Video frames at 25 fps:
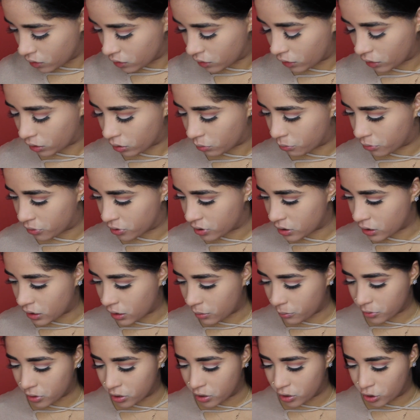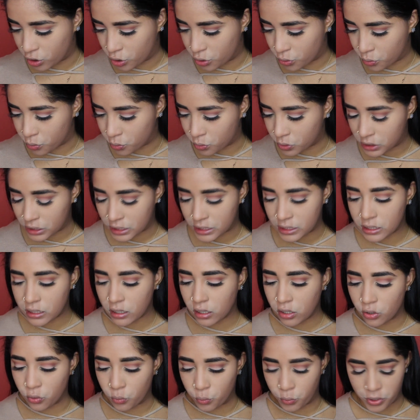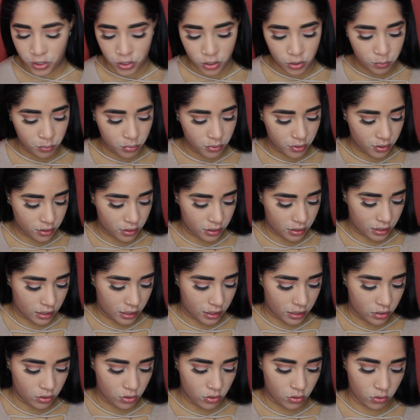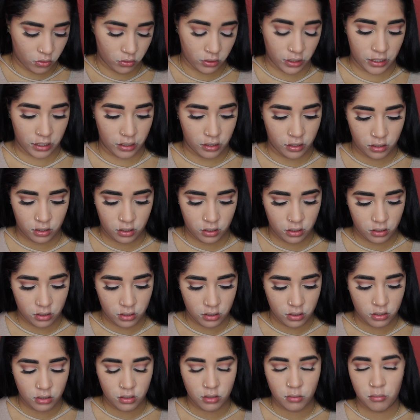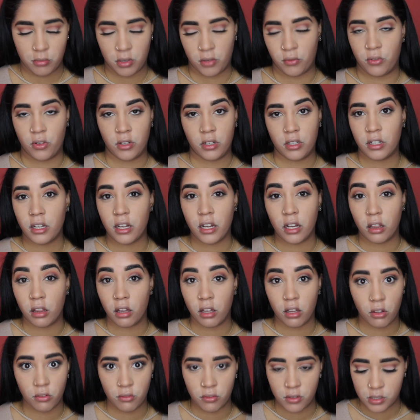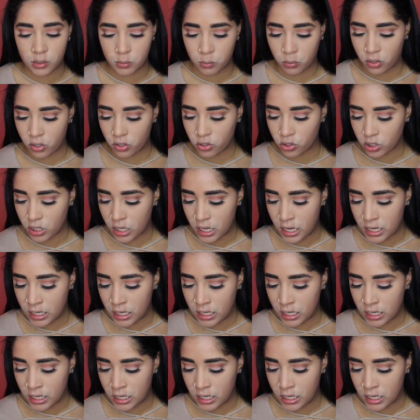Now the brush that I'm going to use, this is a little weird, but I don't know, like my friend and I love this brush.